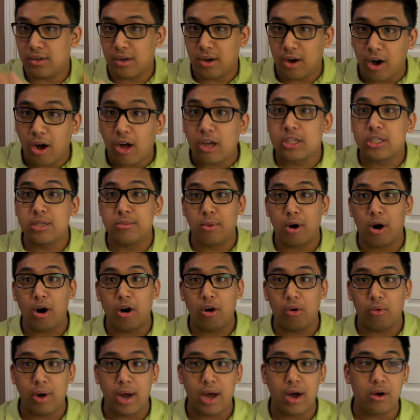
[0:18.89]
Awesome
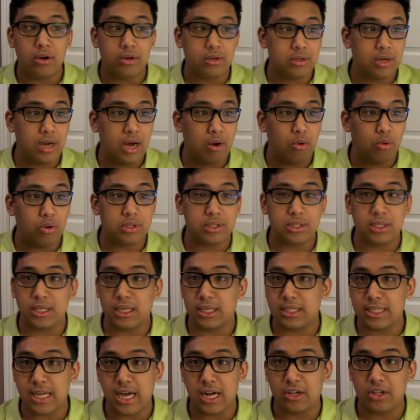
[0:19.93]
all around. I wasn't
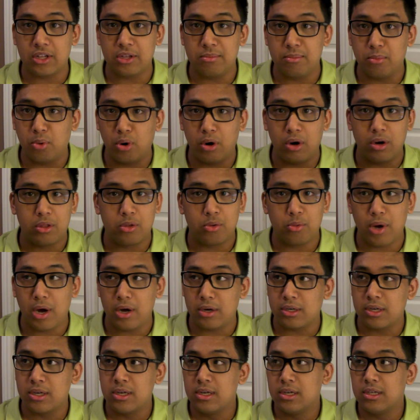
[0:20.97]
exactly bored
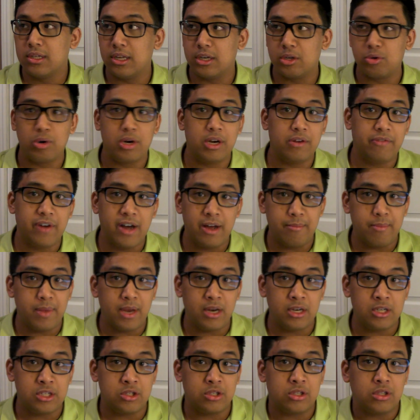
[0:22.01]
throughout the 25
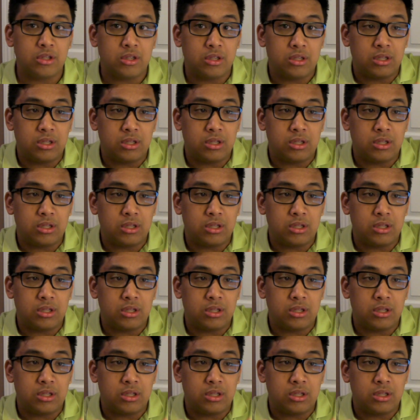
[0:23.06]
minutes